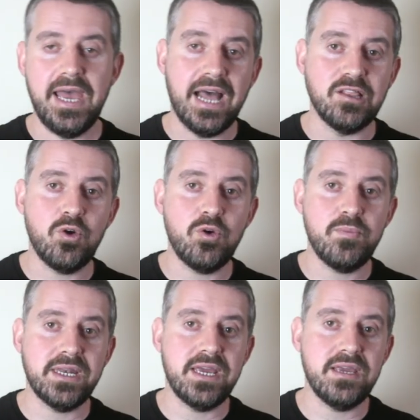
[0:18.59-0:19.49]
Hello,
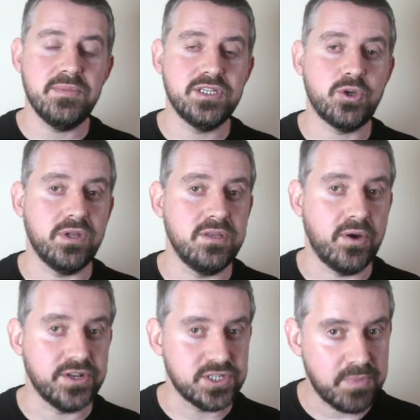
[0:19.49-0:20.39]
my name is Gwilym
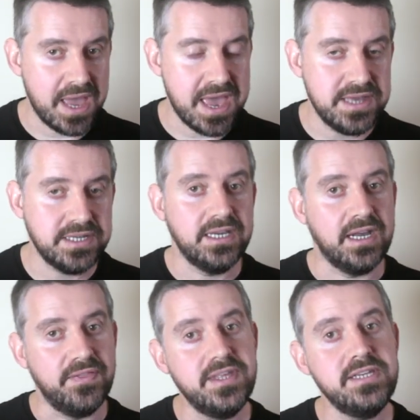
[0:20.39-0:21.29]
Morris Baird
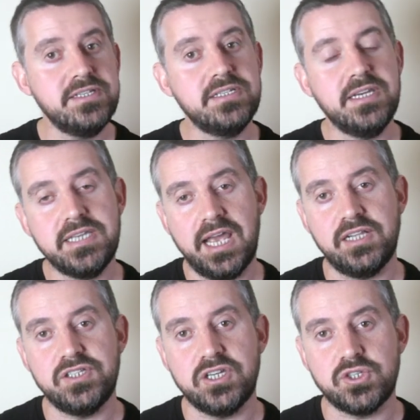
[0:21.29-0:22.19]
and this is
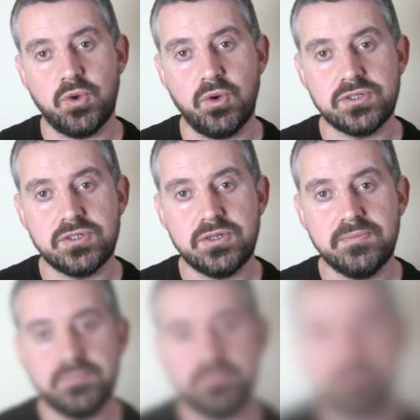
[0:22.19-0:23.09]
Celtic Source.
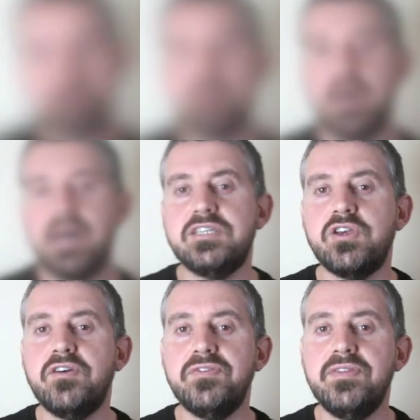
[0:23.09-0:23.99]
As is
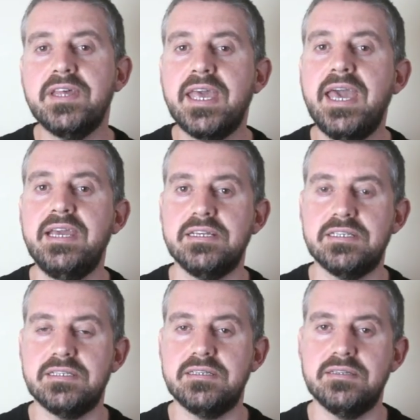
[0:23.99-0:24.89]
often the
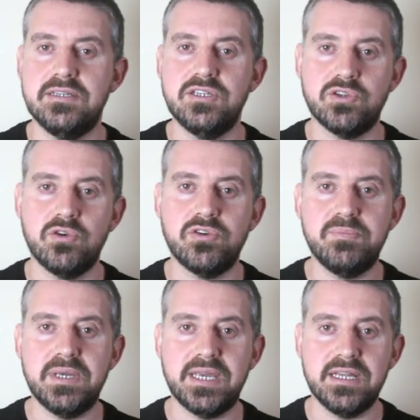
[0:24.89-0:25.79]
case, this story
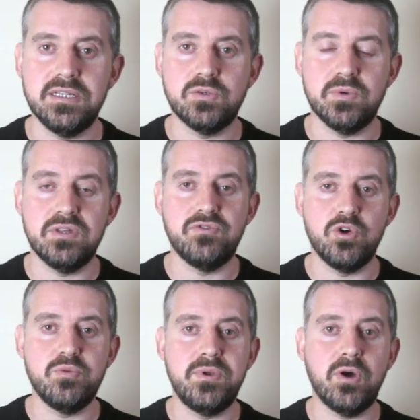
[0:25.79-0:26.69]
begins with a
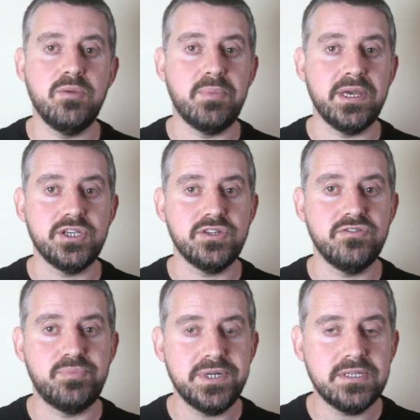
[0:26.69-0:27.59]
Roman occupation
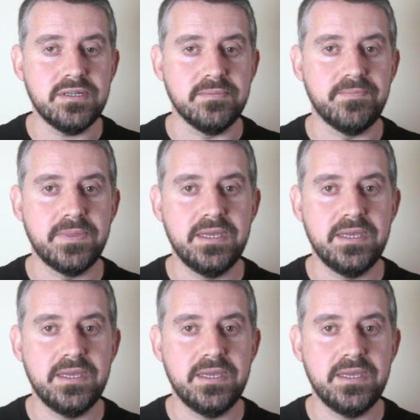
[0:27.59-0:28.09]
of Britain.